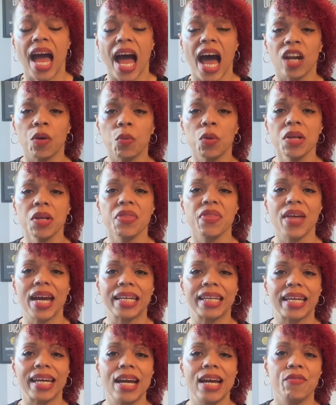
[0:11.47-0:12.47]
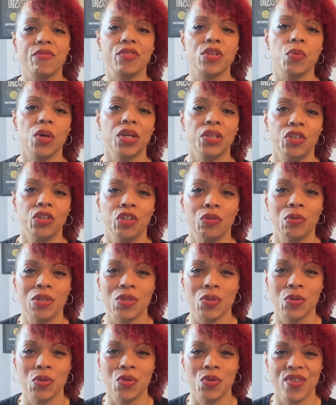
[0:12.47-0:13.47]
and I want to thank everyone who
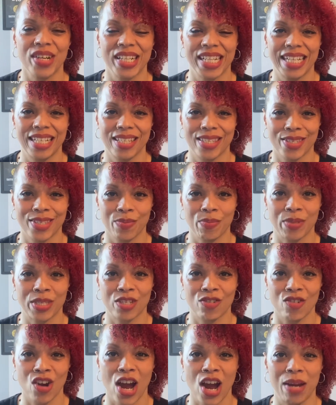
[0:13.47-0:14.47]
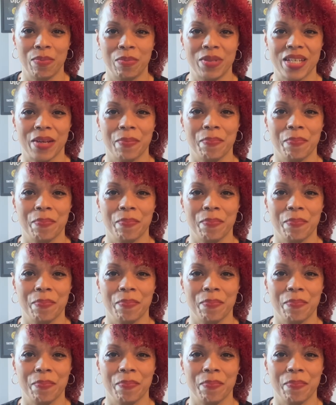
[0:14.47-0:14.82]
has already subscribed.